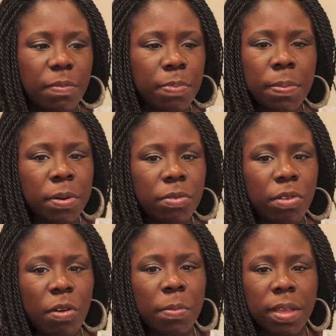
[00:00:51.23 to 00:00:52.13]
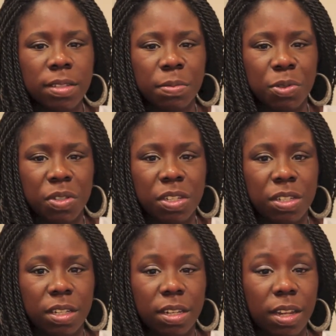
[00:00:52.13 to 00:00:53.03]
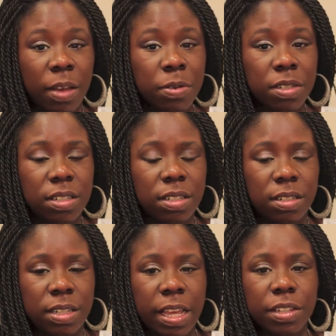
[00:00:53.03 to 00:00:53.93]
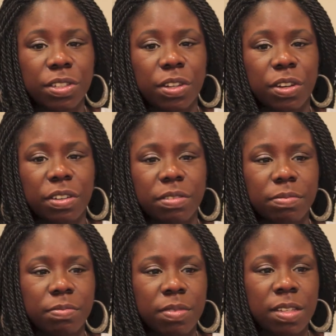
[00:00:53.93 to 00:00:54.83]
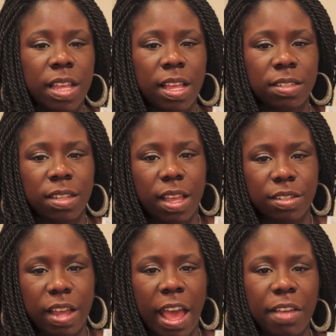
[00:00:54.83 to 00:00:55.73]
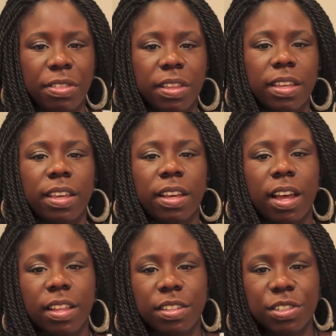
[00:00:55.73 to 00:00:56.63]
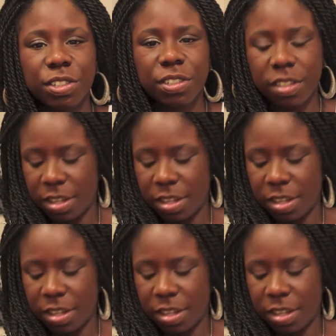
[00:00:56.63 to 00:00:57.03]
People don't know me as a musician. I was a dancer slash athlete in college.